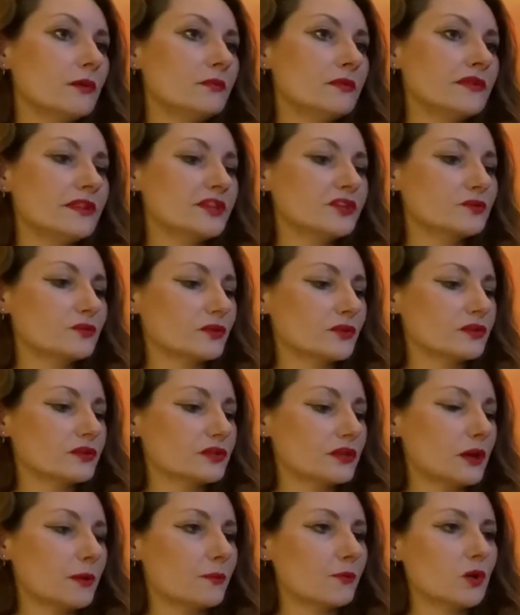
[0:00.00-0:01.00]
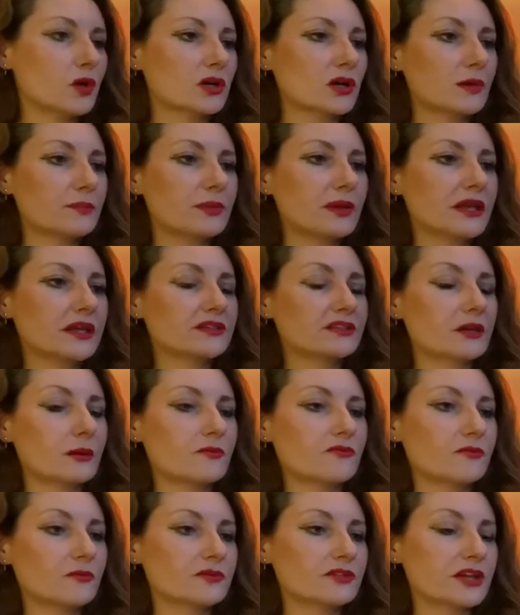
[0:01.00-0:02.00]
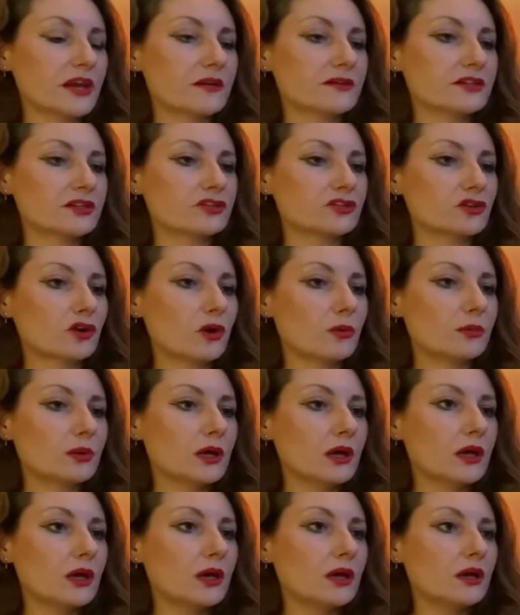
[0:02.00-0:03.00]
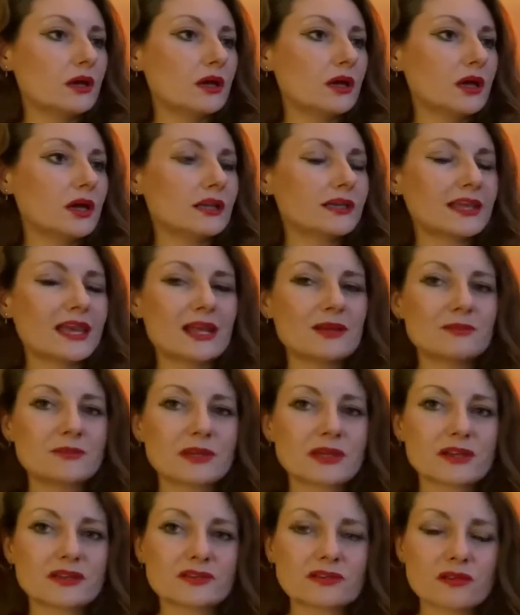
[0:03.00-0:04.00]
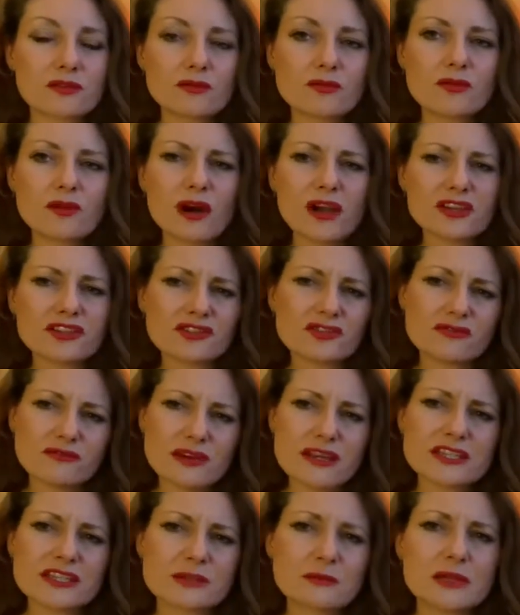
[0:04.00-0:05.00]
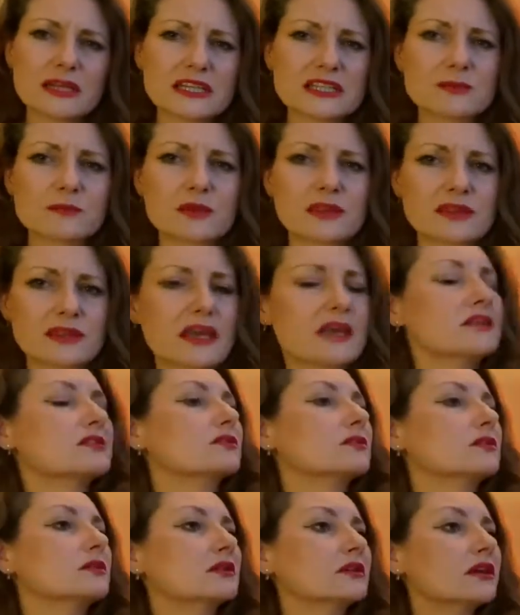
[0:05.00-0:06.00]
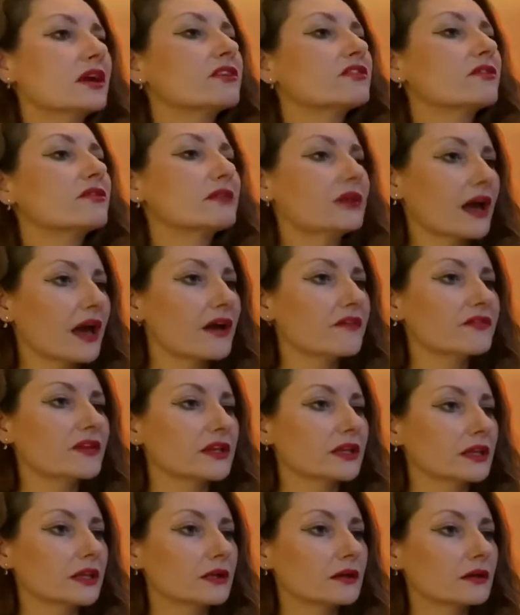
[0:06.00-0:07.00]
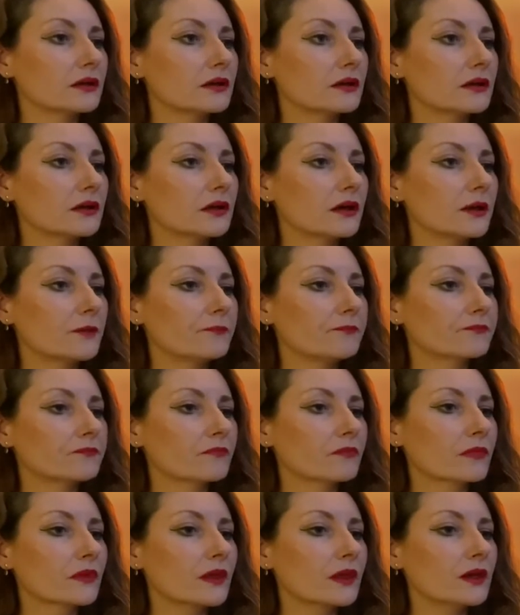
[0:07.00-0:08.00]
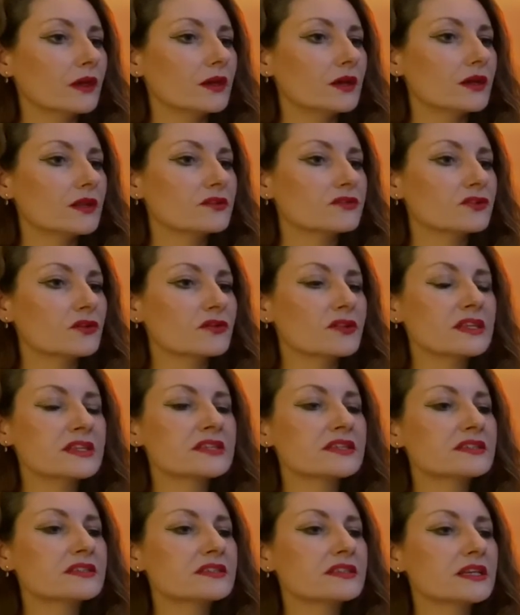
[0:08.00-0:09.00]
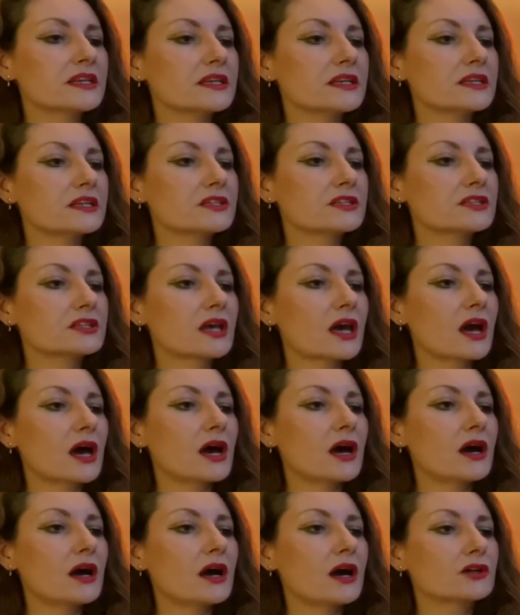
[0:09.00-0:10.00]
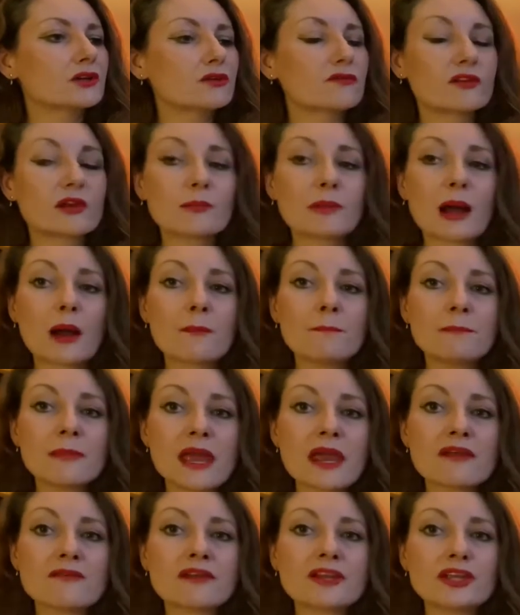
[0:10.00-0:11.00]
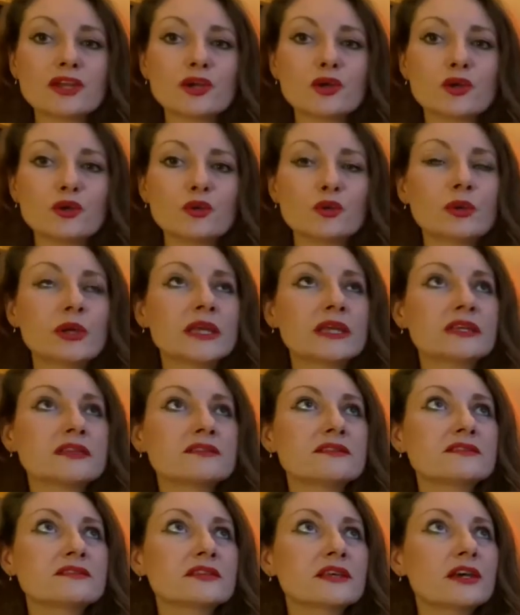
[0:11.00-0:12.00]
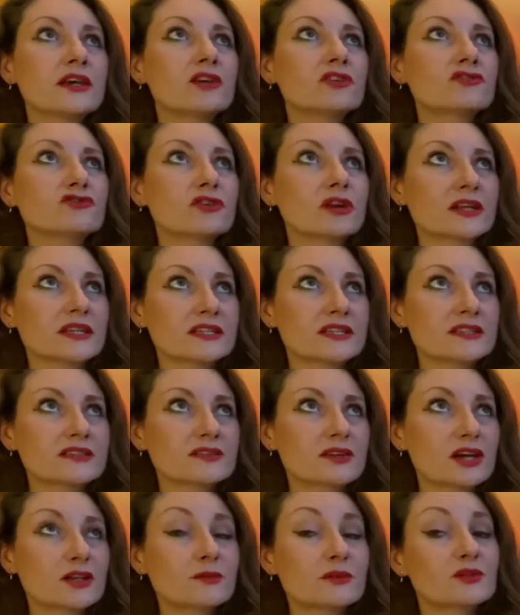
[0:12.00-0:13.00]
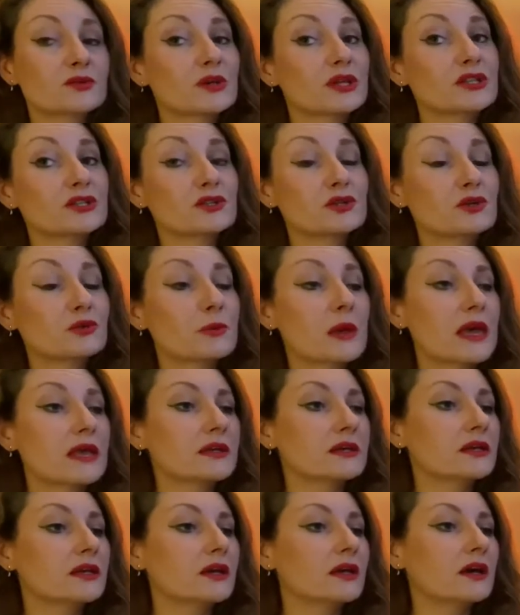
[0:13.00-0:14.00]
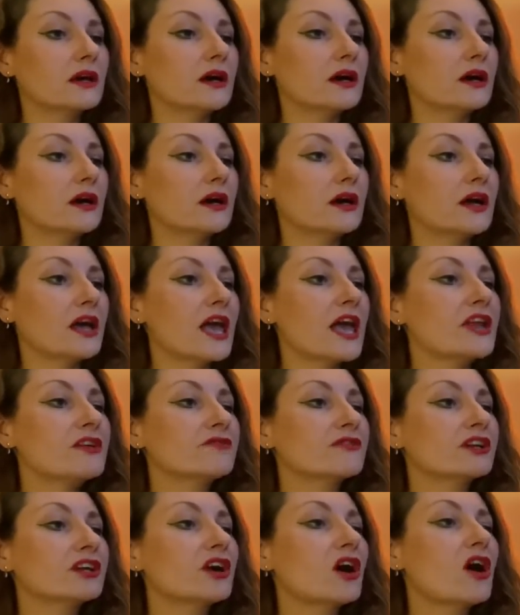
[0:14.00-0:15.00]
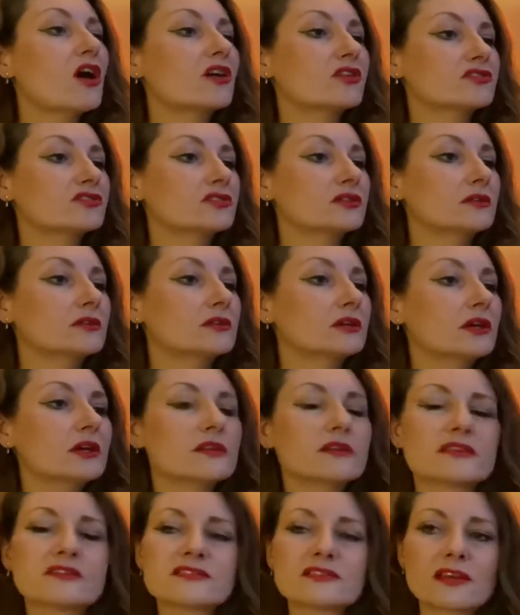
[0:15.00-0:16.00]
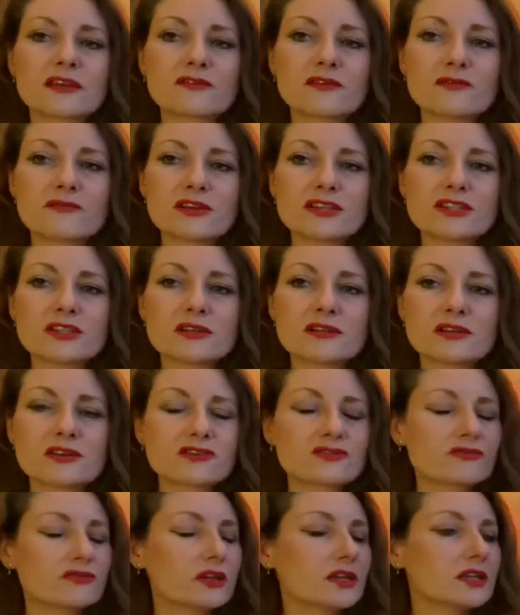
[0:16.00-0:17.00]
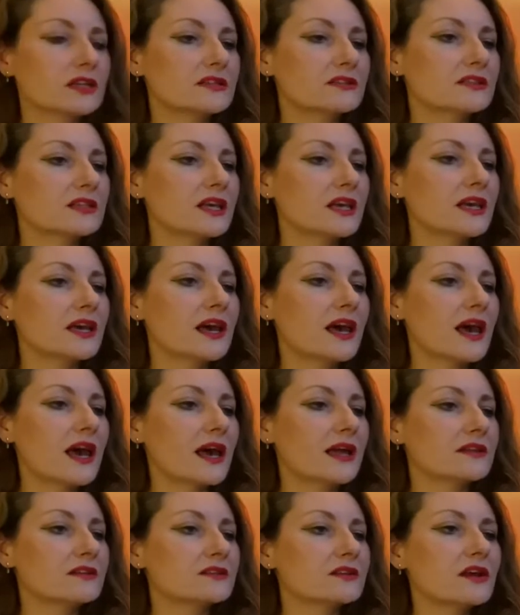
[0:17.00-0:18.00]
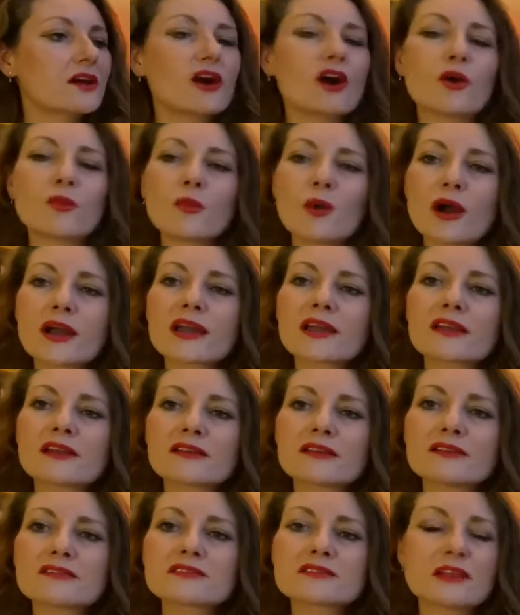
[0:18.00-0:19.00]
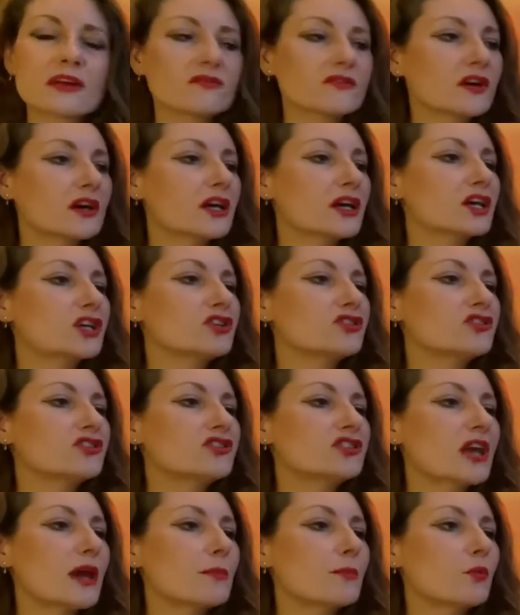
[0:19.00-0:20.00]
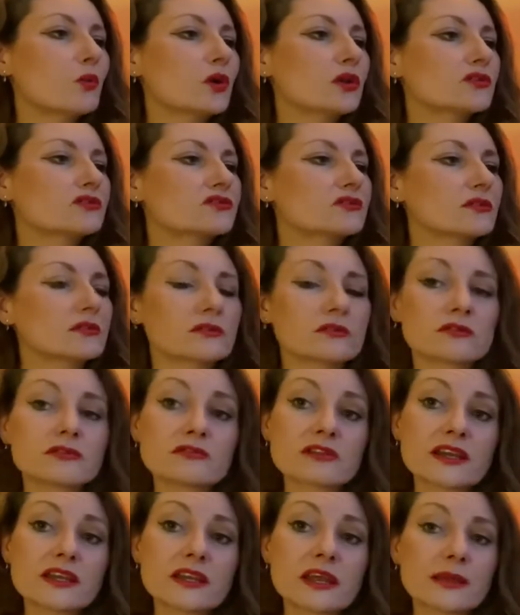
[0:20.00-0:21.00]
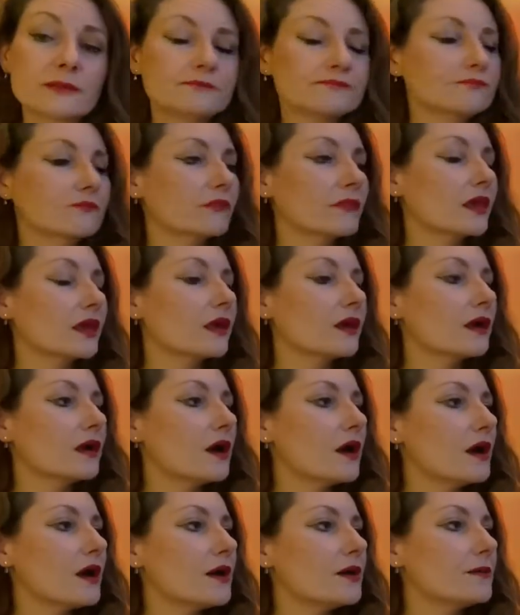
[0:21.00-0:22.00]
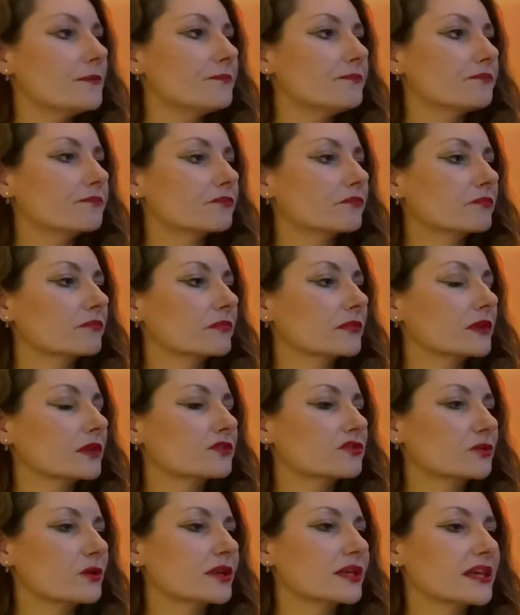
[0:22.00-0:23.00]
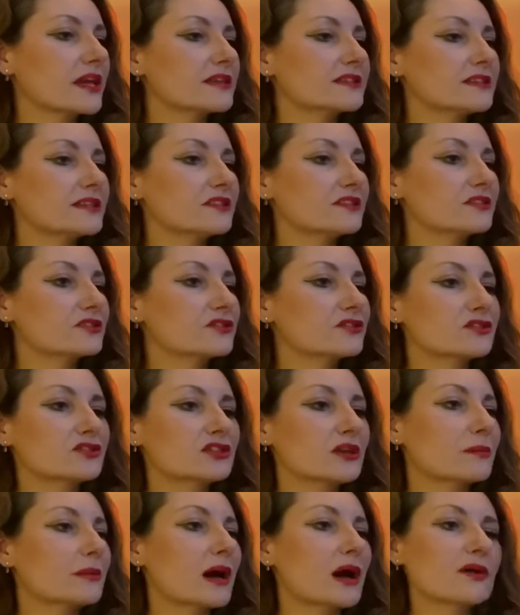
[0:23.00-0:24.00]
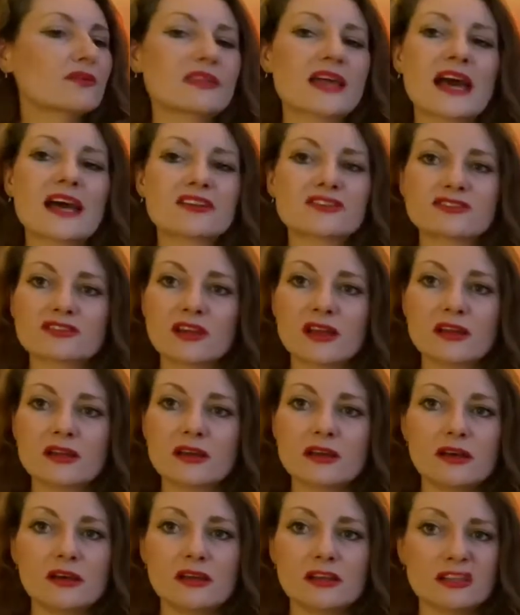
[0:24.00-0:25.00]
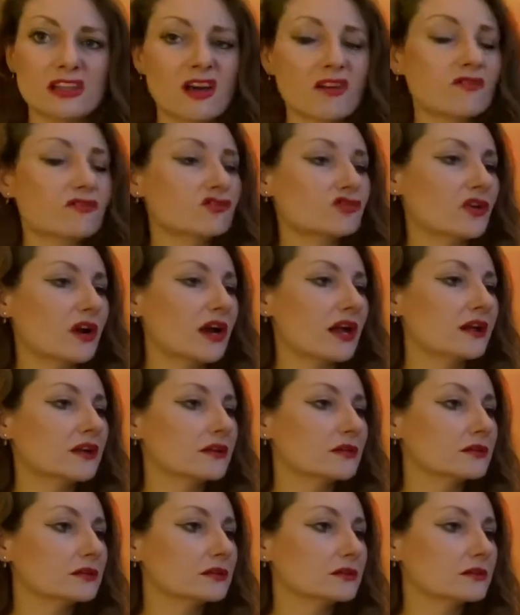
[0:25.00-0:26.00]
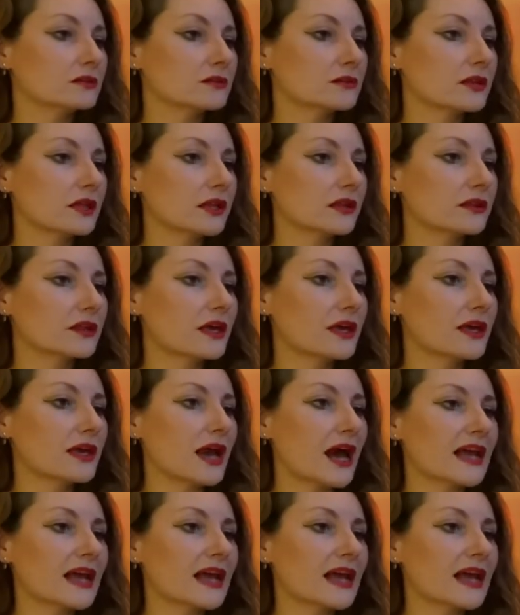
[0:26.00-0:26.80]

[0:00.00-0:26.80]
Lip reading: This was one I picked up from charity shop, again, because I thought I should read some Elizabeth Gaskell and I don't have any. So this is a novel about Mary, who is trying to decide between two men, Henry Carson, the son of a rich industrialist, and her working class lover, Jem Wilson. Great name. So I guess it's just about that love triangle thing there.